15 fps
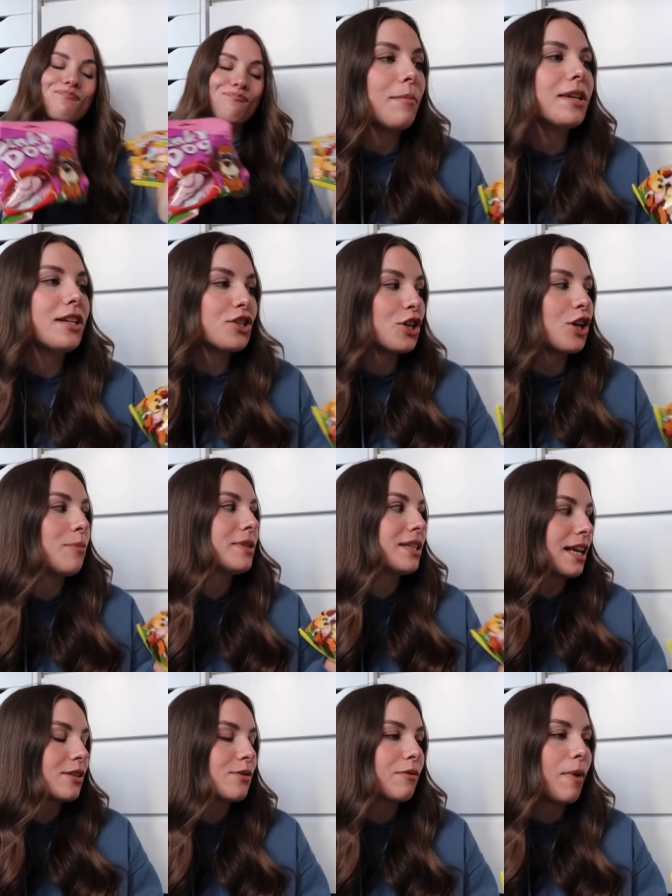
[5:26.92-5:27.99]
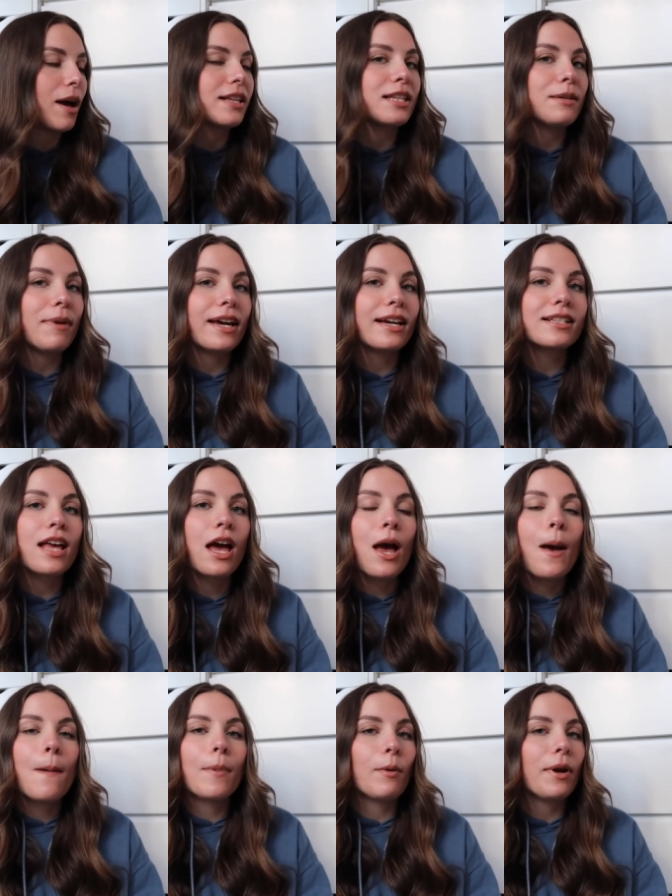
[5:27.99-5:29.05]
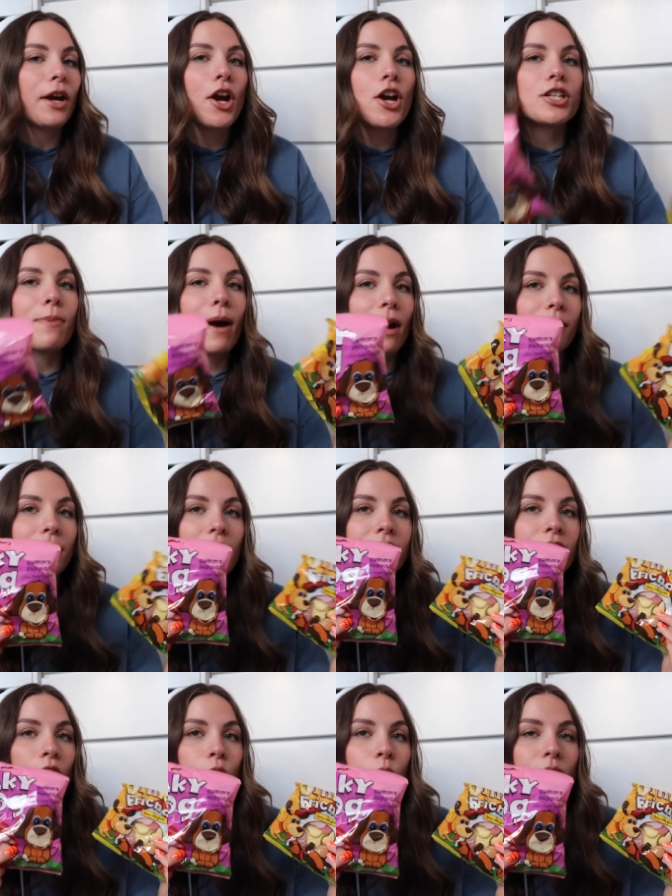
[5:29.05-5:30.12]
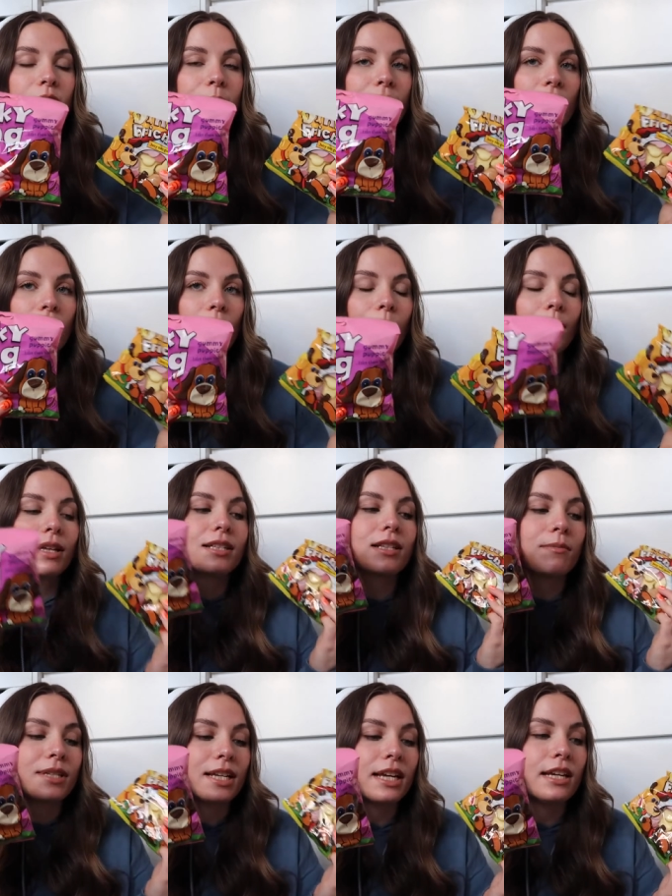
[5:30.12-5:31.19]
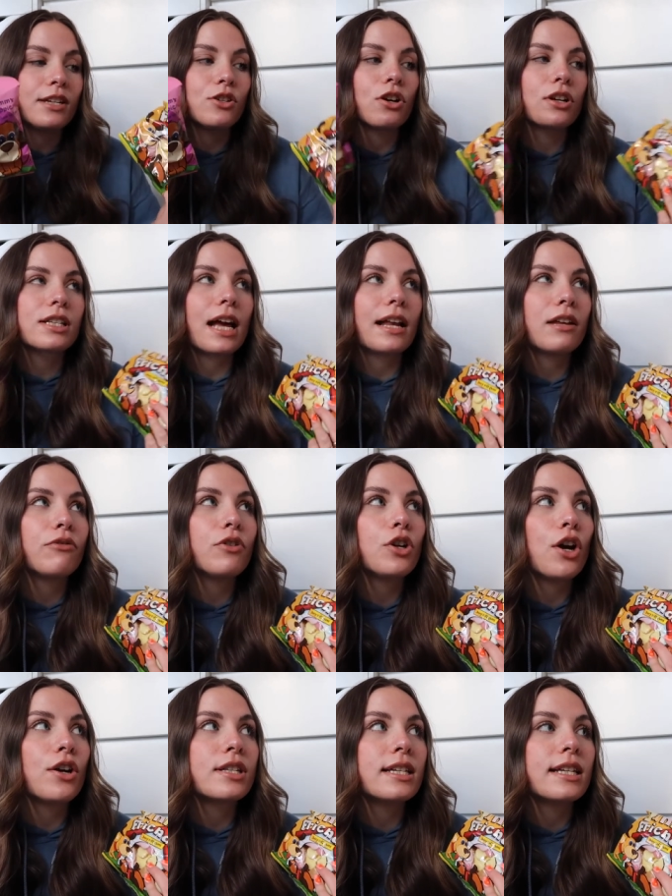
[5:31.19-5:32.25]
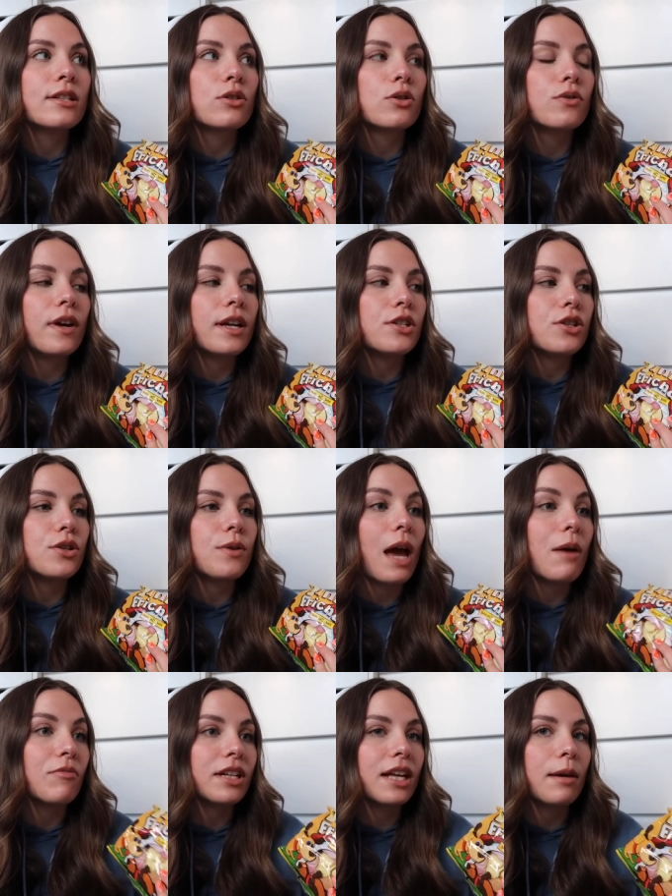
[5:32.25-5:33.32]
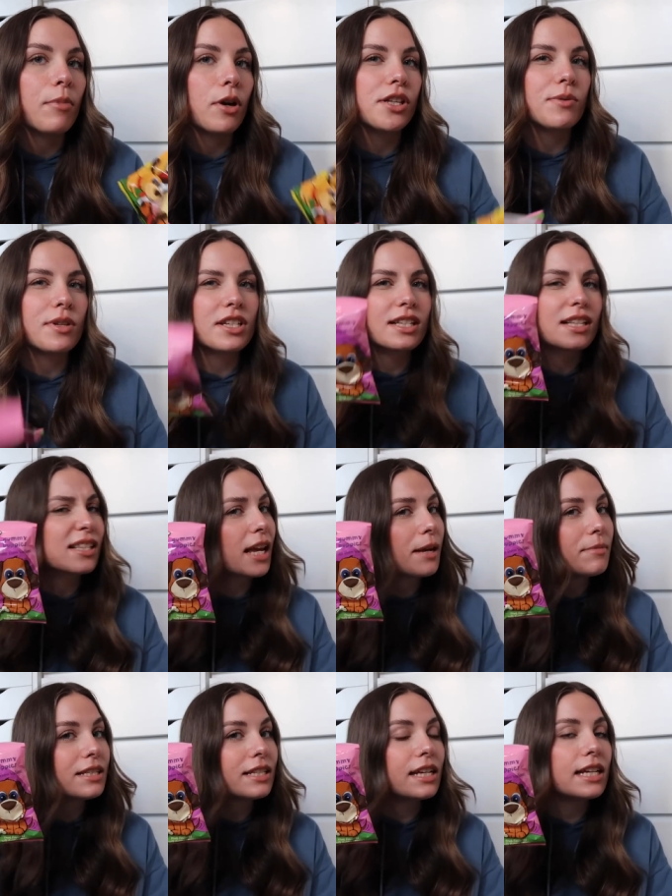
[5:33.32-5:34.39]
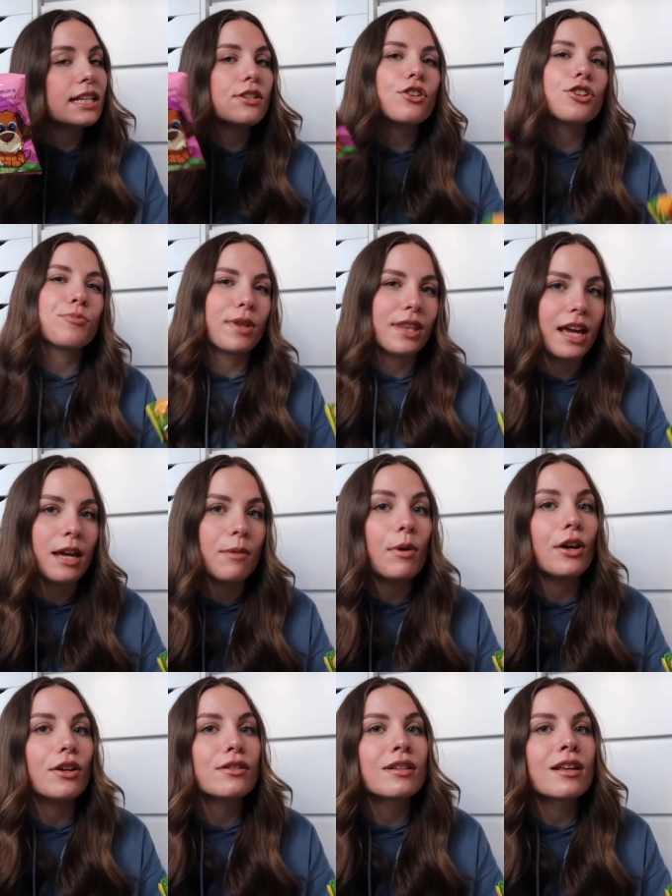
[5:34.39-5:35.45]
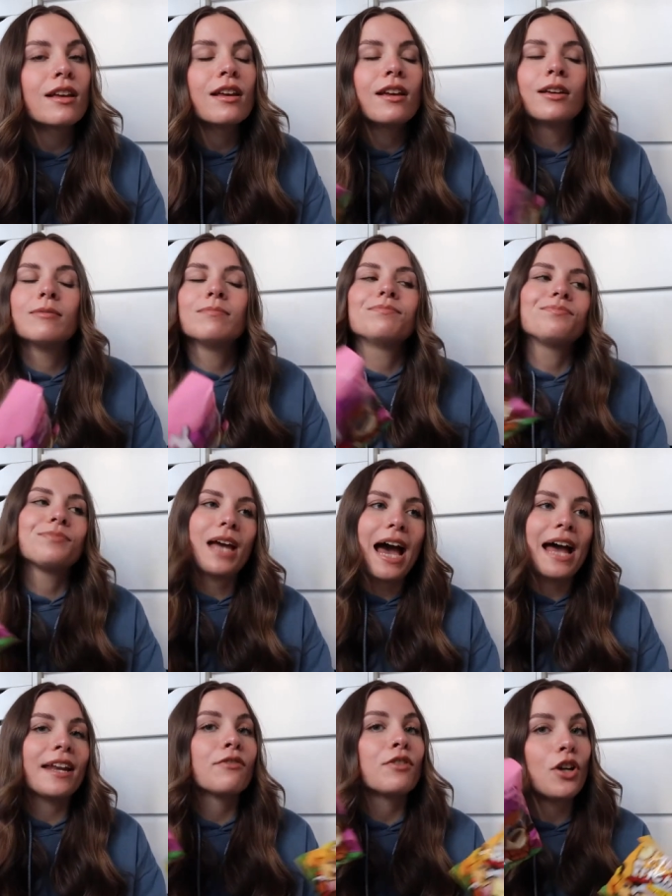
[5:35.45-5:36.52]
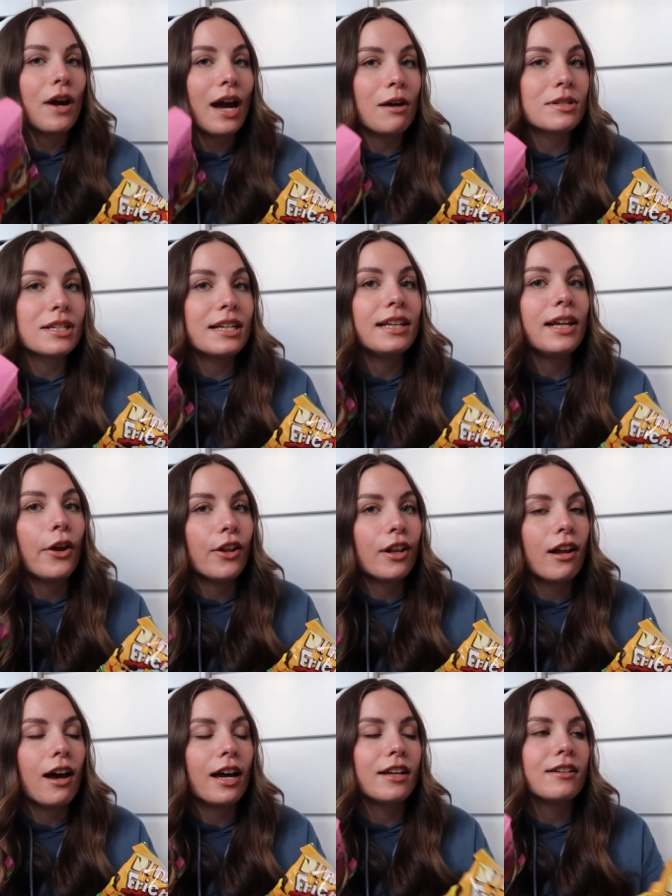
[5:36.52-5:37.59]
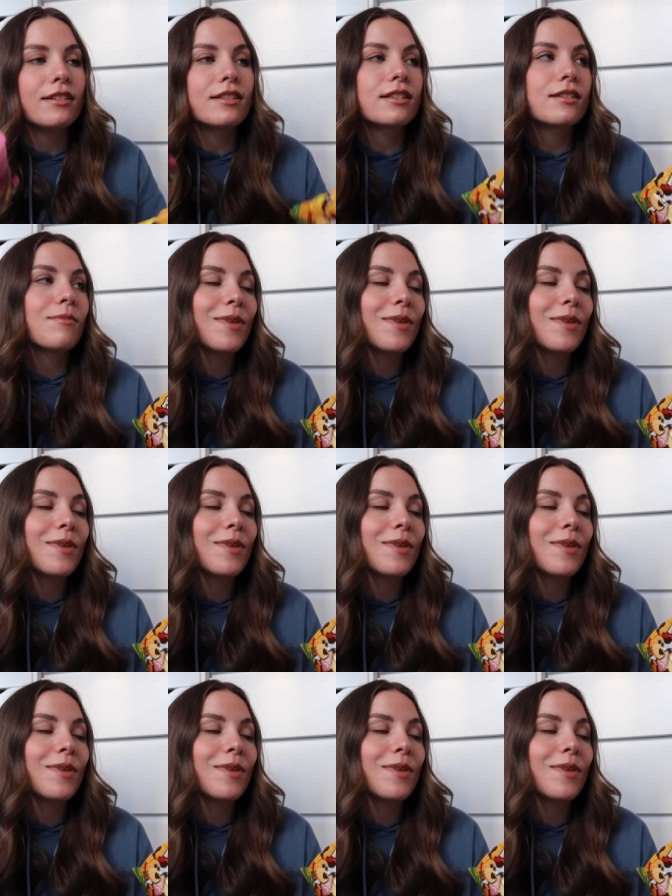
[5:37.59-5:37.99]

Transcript: I'm literally obsessed with Percy Pig, but when I go to Poundland I always pick up some Dinky Dogs. And if you go to Lidl they do Henry the Hippos, which is the same as Dinky Dogs but they're hippos. And if you go to Aldi, Leo the Lions.